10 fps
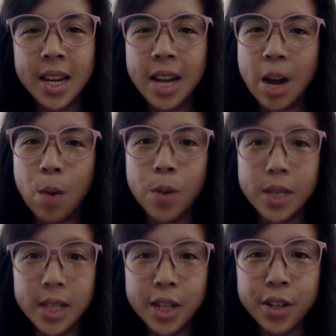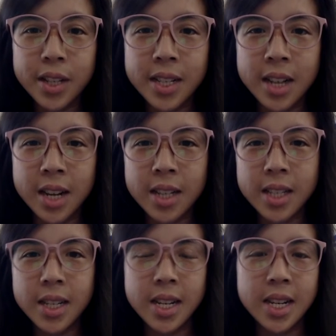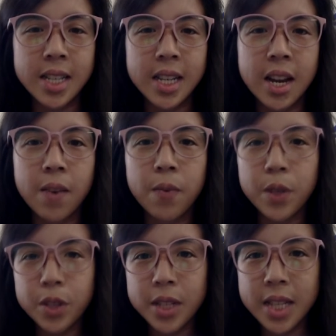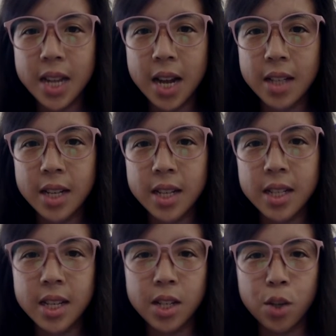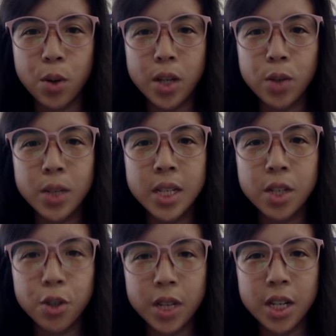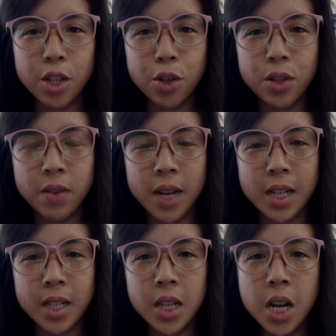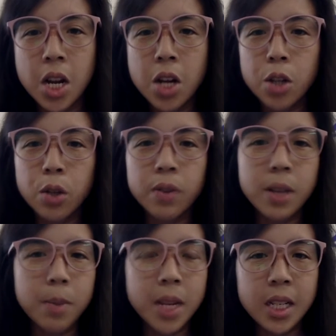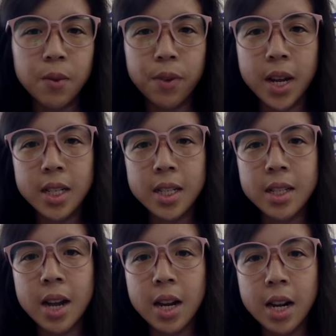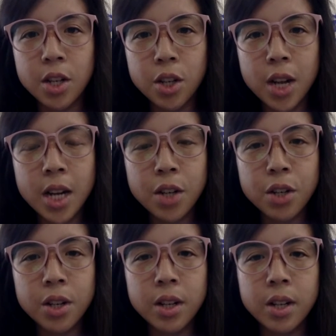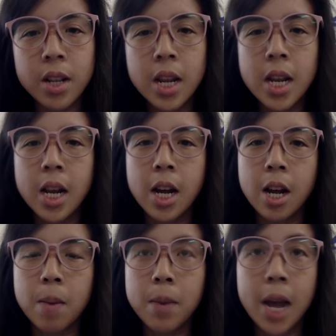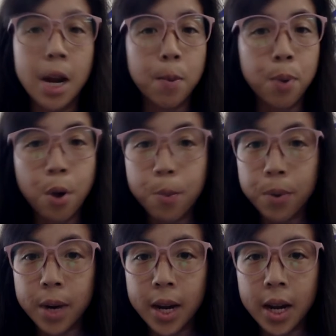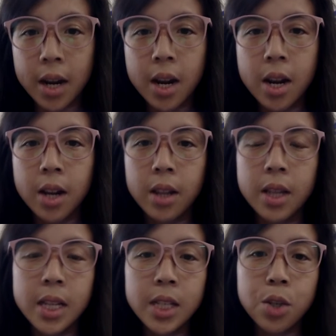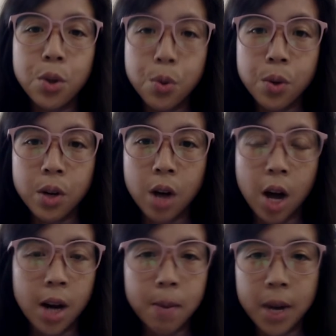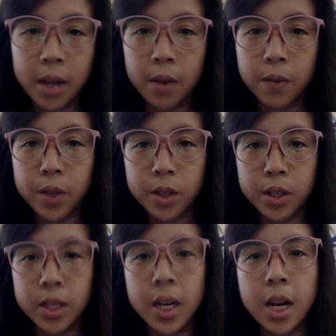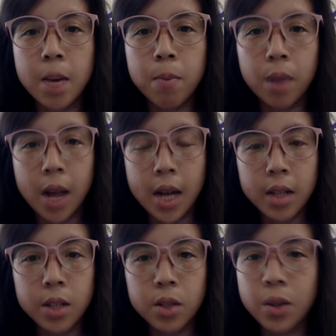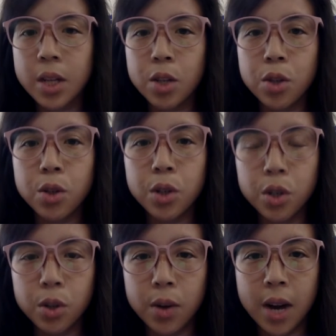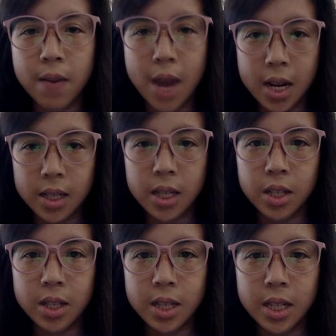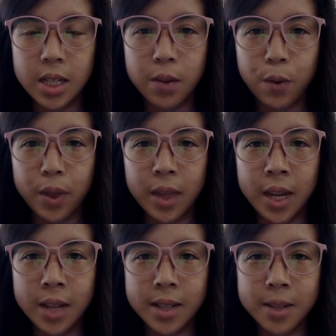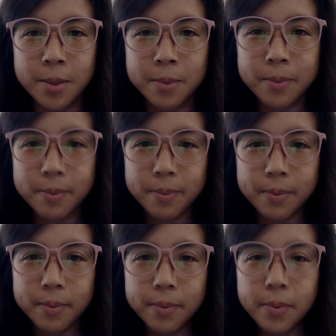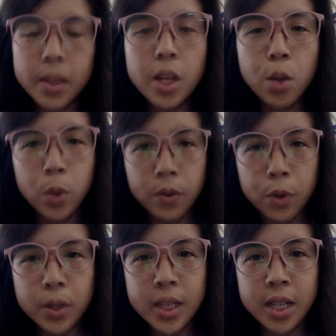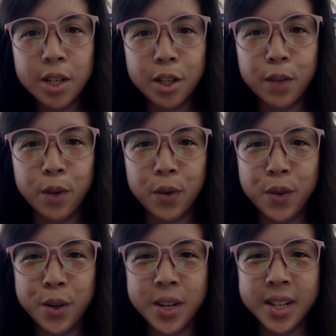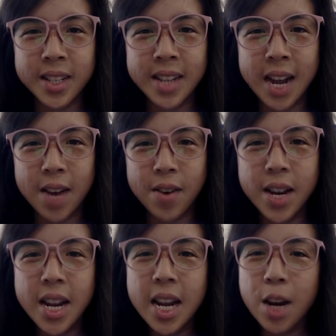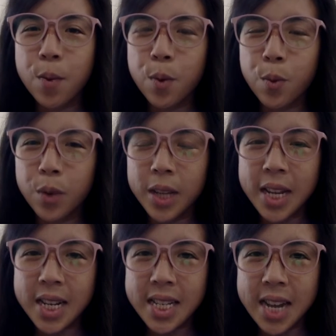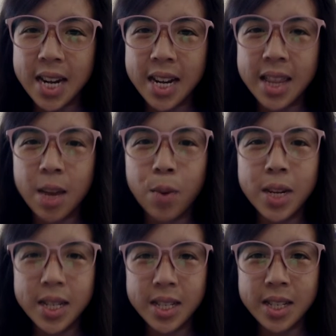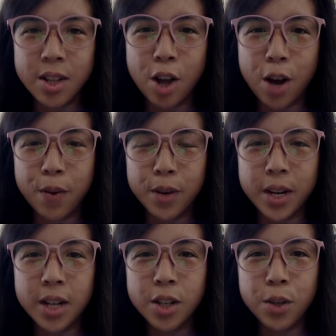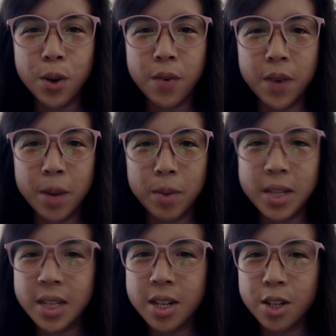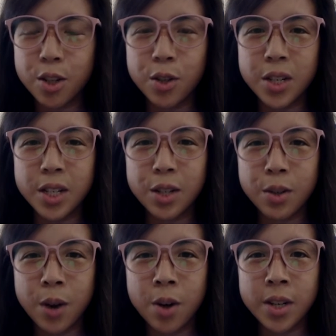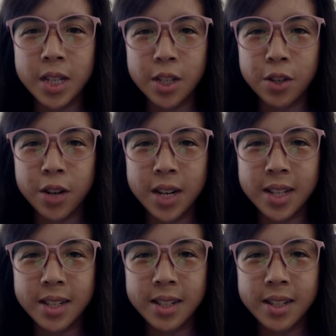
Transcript: Now, what Securely does is it filters the content that's going to a district issued device. So if something is flagged as non-educational, not appropriate, this tool automatically filters it and blocks so that students don't have access to these different things. We've used Securely for a few years now, and we're really excited that we can still offer it to our families and our students throughout our district.